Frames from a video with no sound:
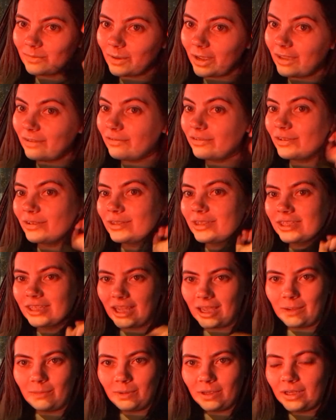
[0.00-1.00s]
to Wakefield
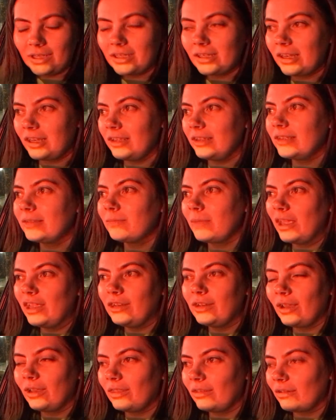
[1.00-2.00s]
tonight because Luke's
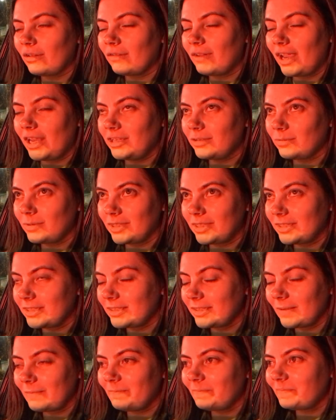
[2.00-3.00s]
made other arrangements,
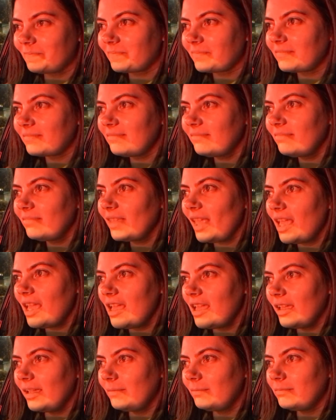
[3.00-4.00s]

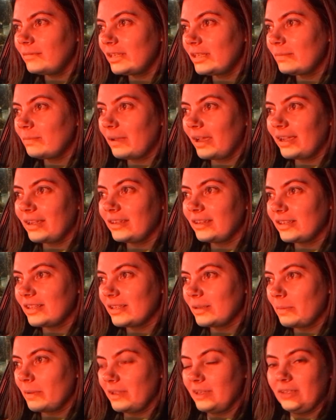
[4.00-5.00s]
despite us
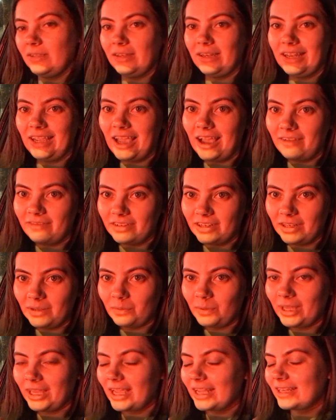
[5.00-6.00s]
supposed to be having the
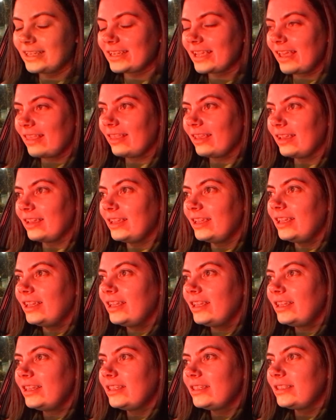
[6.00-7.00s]
weekend together.
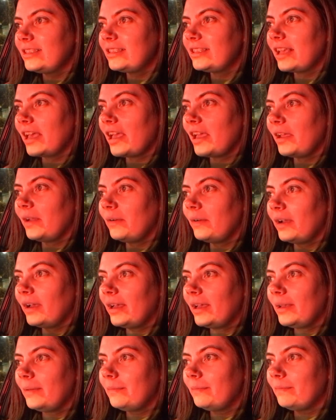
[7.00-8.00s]
So
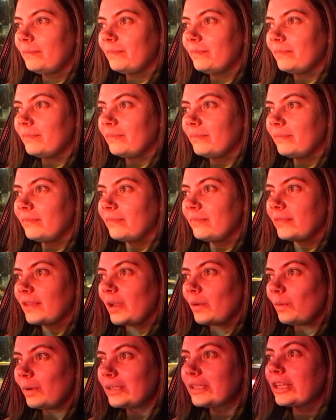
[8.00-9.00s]

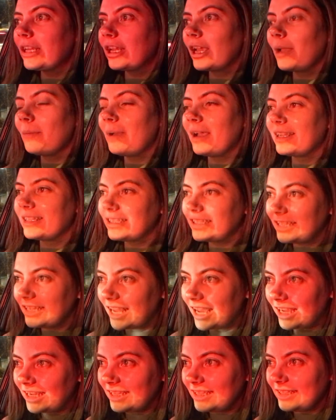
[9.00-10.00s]
I was going to go back
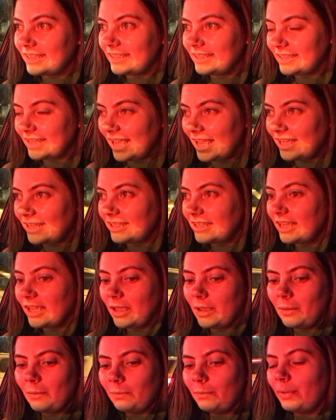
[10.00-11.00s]
tonight instead,
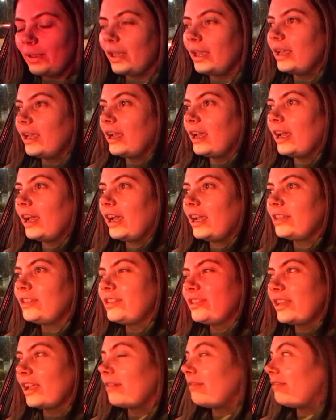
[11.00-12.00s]
but I
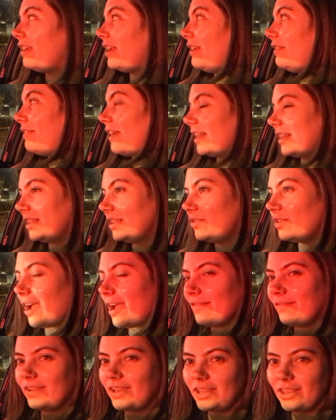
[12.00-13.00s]
just don't really fancy
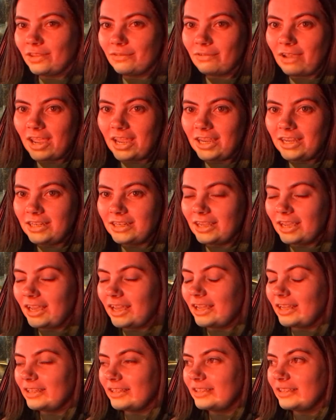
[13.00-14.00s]
driving in the rain
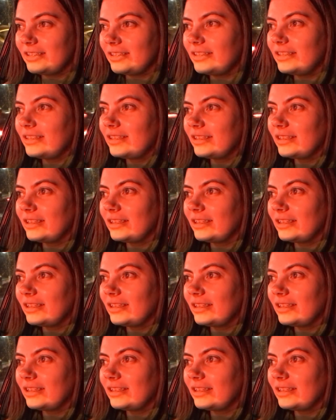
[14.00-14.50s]
and